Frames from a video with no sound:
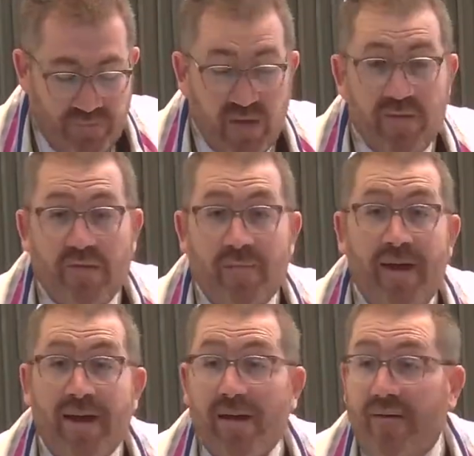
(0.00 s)
For
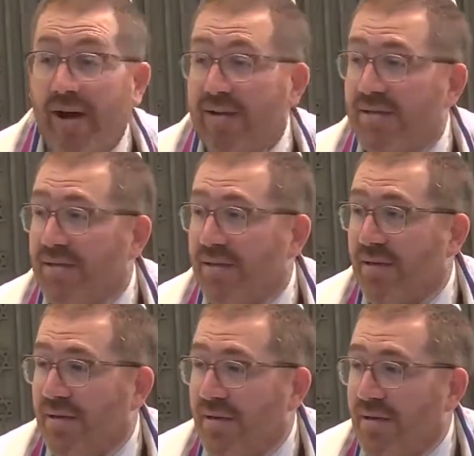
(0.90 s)
many of us,
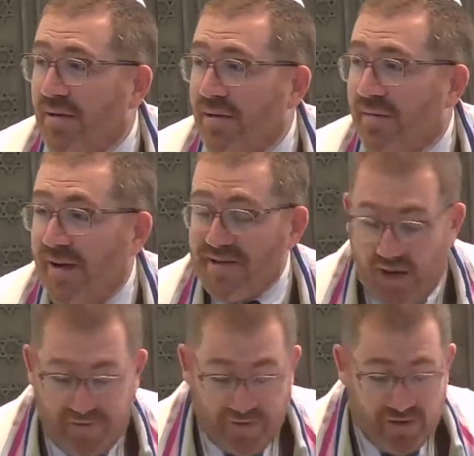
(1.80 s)

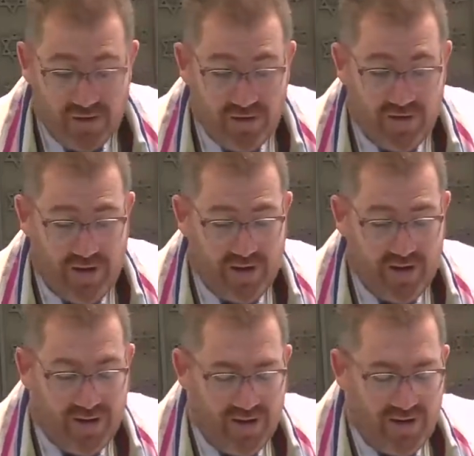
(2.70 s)
myself included,
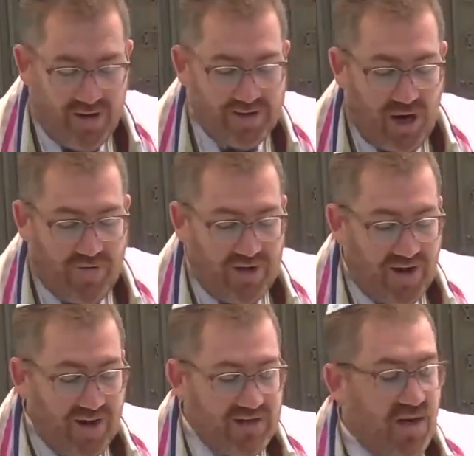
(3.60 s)
it's often
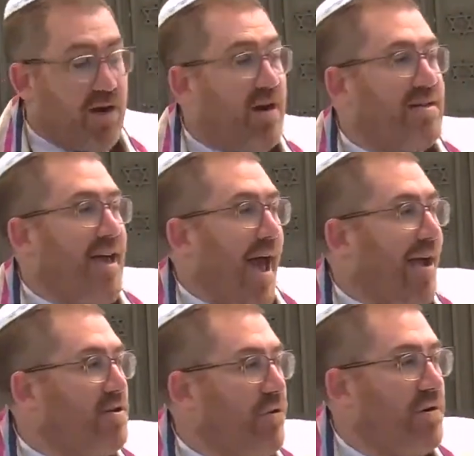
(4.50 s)
easier to
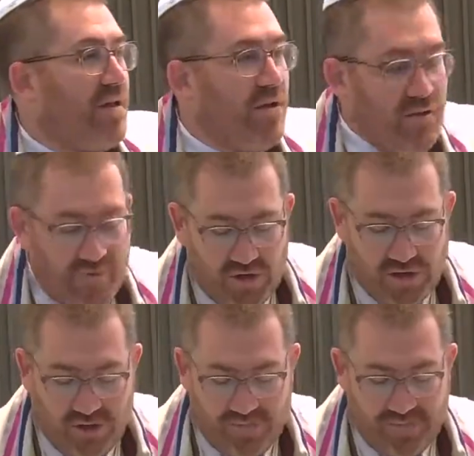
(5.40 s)
tack toward the
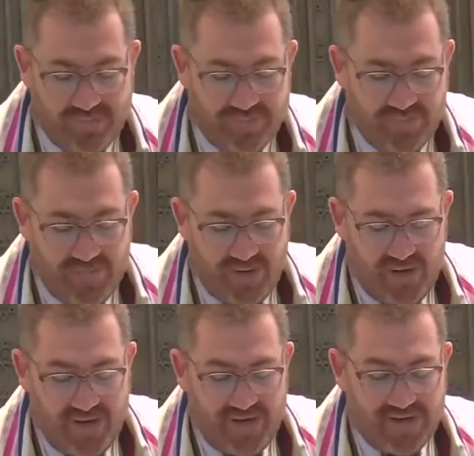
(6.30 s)
universal,
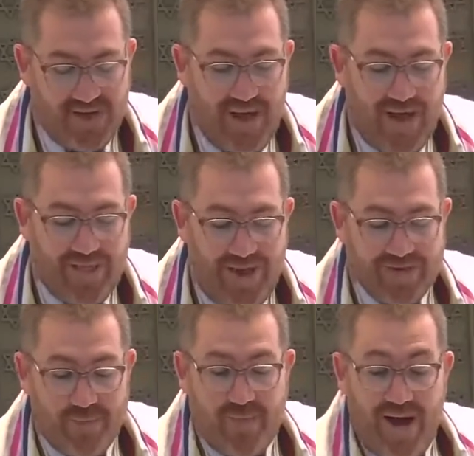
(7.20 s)
to highlight
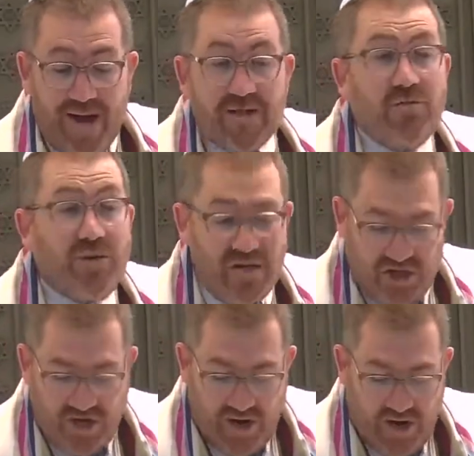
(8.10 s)
the bonds we
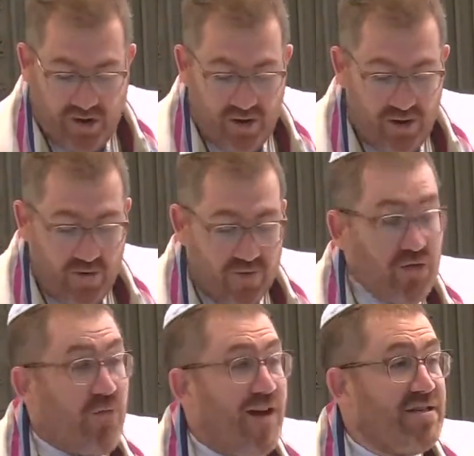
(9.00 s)
share with
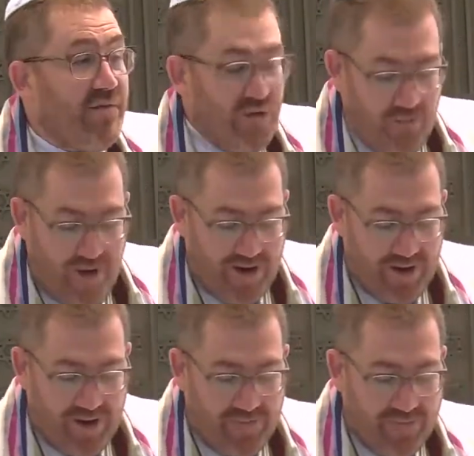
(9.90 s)
the rest of humanity.